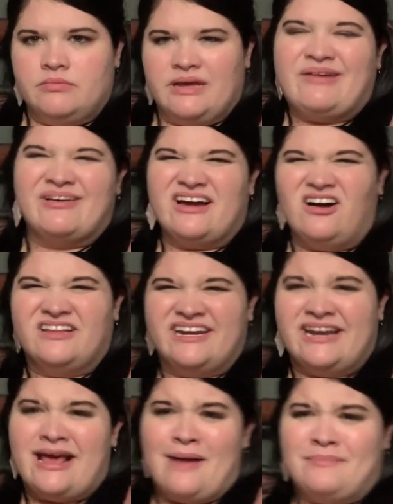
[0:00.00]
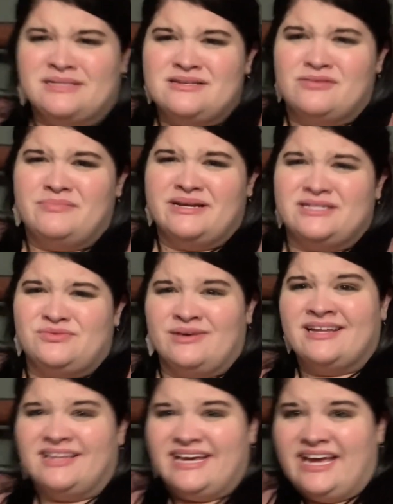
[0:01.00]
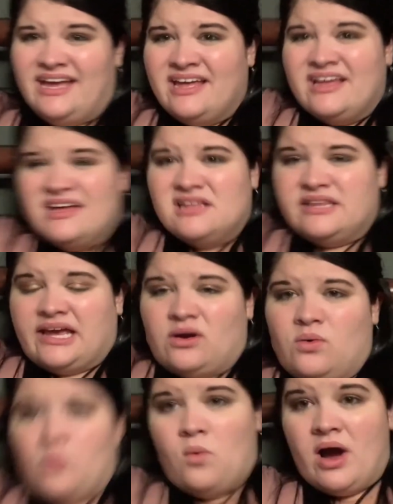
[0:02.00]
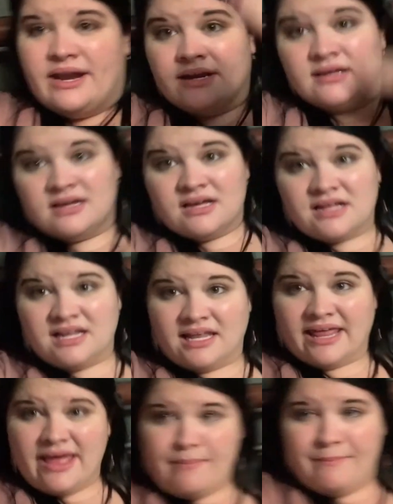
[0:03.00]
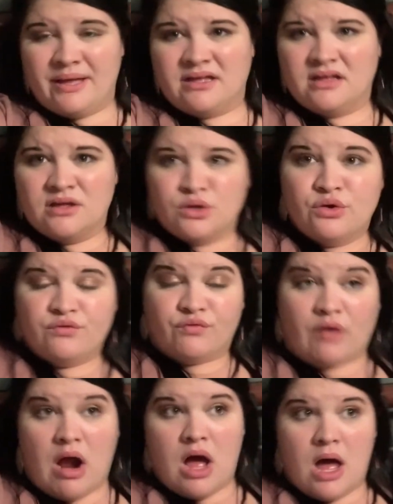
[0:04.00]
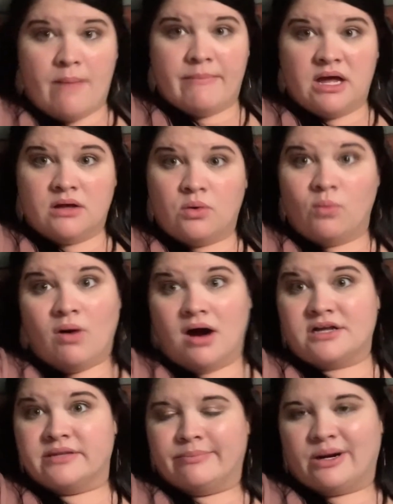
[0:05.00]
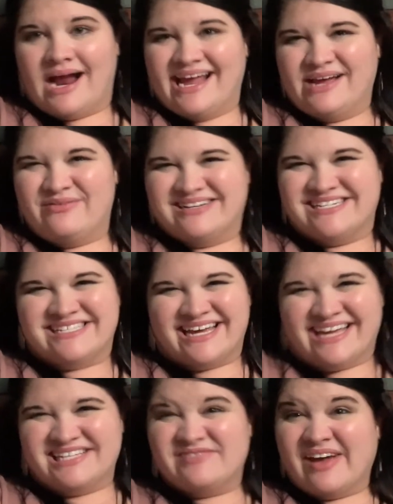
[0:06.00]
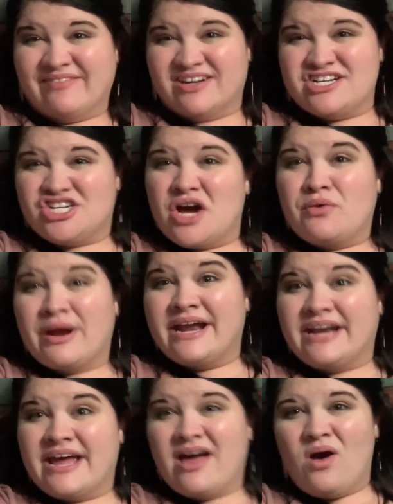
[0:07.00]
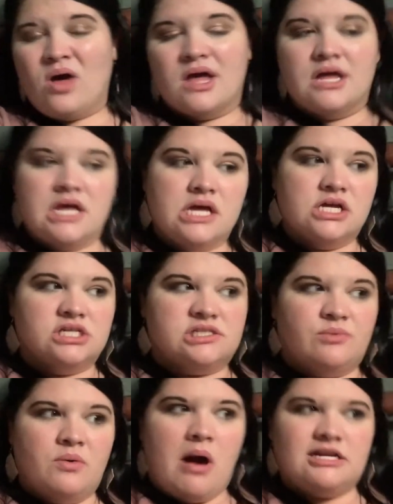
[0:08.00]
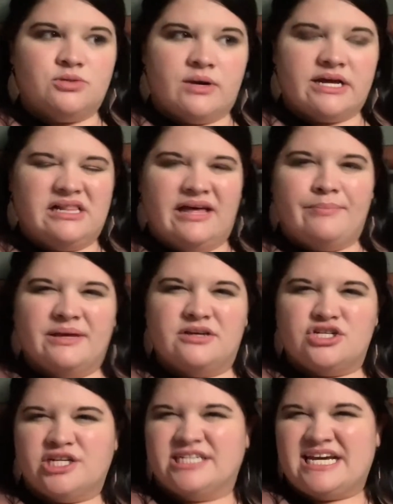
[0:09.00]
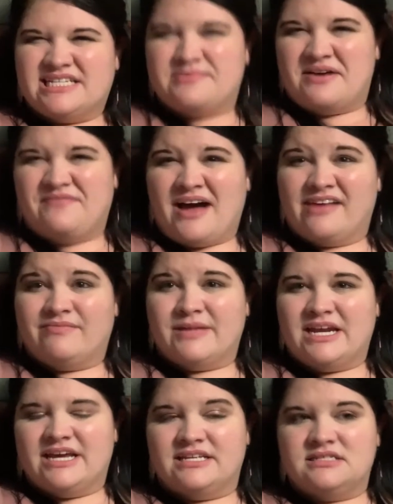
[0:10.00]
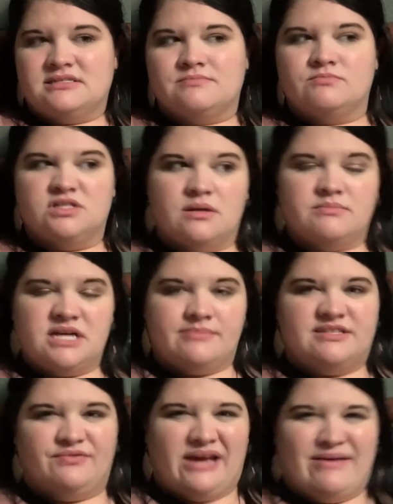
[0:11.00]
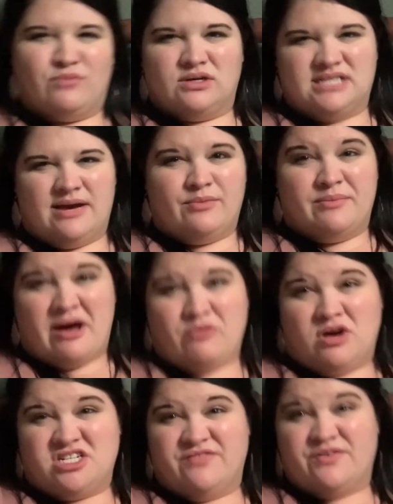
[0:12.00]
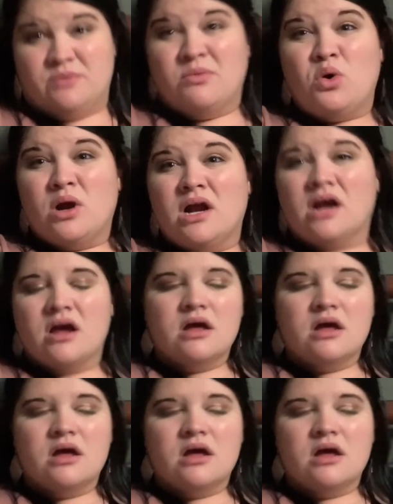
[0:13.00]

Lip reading: We call it an episode, but it's really like one clip from Walk the Prank, which is like his favorite show right now. So we'll watch one clip. It usually takes about 5 minutes. Sometimes if we have more time, we might watch a few more.